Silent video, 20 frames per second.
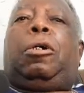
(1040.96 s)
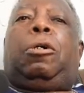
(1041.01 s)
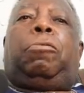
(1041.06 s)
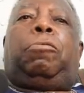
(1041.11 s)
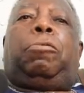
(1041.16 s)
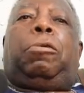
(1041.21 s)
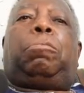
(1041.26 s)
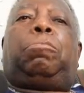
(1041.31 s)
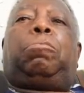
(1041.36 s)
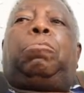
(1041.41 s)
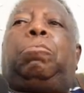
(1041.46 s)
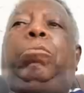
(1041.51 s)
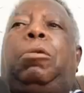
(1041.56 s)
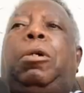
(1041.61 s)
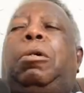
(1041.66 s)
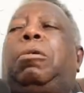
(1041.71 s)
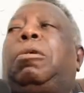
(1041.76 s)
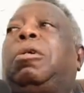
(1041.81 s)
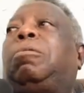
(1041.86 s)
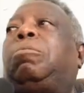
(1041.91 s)
from
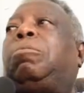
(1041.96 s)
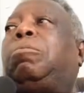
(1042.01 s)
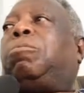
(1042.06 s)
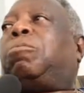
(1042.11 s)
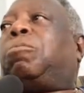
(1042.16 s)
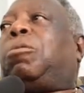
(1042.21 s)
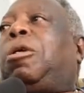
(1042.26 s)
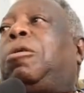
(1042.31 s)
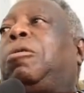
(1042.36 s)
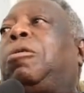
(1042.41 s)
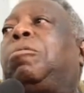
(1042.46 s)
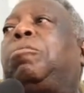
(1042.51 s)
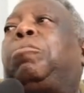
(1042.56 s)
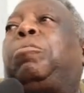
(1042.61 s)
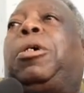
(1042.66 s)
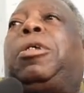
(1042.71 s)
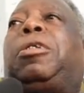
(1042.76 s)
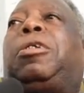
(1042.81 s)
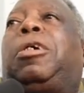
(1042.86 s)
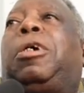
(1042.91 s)

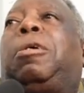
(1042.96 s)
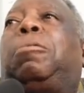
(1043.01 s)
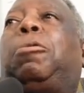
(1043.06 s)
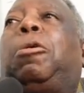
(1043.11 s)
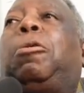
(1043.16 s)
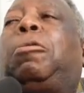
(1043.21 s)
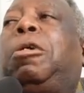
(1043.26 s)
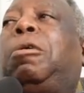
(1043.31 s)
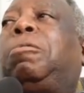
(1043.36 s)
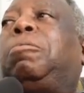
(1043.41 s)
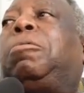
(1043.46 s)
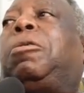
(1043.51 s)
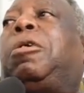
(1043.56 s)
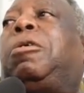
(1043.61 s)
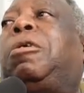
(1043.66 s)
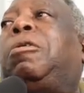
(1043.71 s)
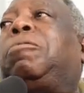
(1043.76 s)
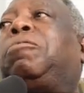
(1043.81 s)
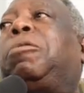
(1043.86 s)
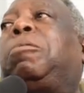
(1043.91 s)
Bethlehem or
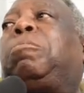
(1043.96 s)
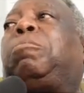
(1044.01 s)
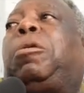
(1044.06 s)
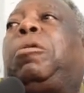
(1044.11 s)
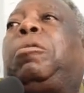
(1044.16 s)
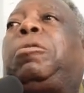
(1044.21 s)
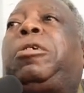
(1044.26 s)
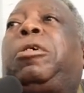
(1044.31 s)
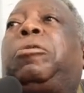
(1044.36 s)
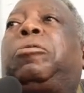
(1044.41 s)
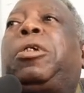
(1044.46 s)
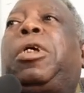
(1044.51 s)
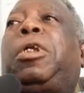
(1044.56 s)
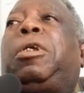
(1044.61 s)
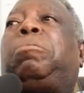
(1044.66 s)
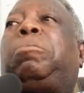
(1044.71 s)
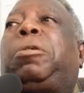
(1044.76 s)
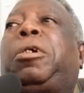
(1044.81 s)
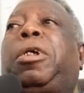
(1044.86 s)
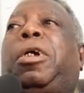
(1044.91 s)
not from
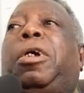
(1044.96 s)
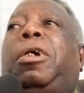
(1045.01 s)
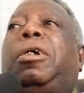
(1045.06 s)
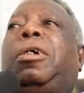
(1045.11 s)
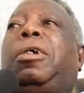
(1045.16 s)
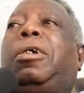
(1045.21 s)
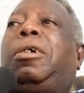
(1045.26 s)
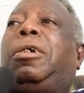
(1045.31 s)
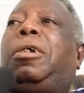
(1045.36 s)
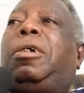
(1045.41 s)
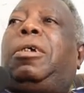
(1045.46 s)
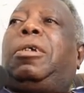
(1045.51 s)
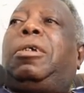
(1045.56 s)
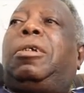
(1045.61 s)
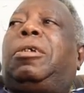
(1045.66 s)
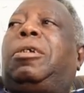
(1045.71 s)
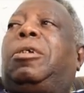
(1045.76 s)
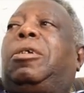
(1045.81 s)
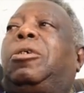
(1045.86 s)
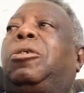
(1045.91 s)
Jerusalem area.
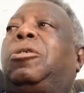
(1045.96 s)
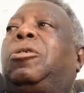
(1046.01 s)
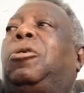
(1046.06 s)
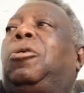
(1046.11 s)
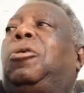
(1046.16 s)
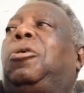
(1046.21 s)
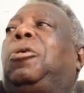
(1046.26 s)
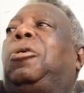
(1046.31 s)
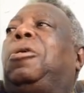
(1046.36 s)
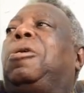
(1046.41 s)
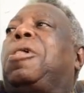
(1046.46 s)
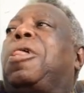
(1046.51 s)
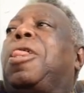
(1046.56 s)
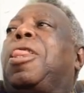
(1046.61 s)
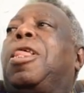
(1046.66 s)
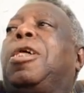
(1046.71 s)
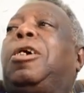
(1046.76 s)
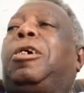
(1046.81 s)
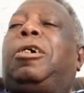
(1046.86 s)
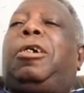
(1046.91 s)
So
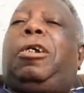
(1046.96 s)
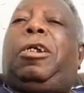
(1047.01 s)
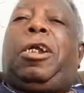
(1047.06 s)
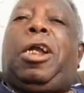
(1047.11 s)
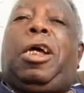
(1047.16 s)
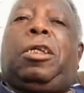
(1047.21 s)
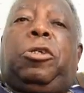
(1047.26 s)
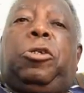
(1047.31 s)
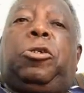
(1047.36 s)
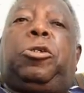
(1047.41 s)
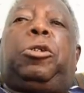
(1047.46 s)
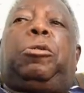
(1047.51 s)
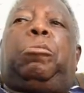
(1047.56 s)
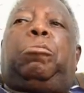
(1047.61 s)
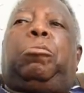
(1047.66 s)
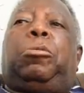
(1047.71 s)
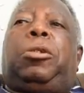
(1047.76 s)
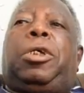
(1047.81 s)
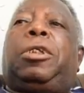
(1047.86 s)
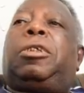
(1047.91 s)
that is
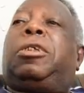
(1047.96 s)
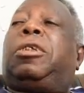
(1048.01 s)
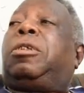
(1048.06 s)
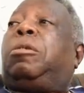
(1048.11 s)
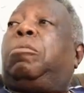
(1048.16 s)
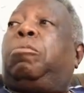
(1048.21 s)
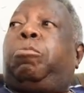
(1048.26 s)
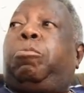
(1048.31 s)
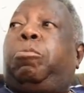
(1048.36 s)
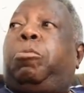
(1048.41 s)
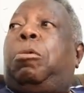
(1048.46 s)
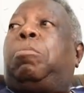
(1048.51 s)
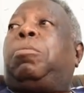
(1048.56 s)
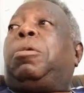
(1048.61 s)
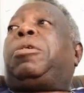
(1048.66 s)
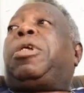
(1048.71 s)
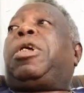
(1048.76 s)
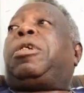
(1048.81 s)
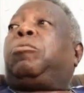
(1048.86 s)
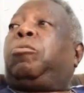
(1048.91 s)
the
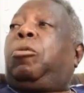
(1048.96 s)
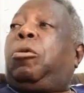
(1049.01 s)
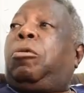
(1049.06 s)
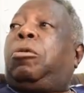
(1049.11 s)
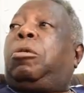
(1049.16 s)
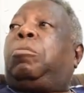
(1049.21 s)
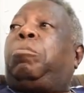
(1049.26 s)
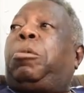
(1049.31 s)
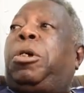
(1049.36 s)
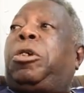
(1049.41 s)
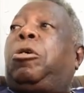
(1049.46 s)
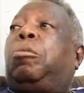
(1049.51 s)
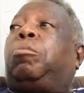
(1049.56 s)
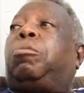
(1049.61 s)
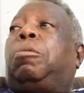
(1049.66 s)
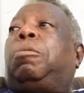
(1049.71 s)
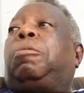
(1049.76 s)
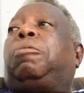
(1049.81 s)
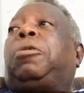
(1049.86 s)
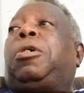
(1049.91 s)
problem. That's one of the major
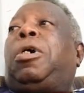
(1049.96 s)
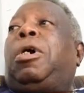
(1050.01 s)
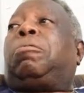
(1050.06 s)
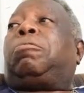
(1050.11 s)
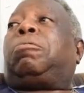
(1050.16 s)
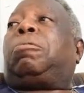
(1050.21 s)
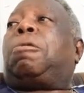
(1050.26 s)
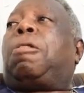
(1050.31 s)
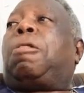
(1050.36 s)
problems we have.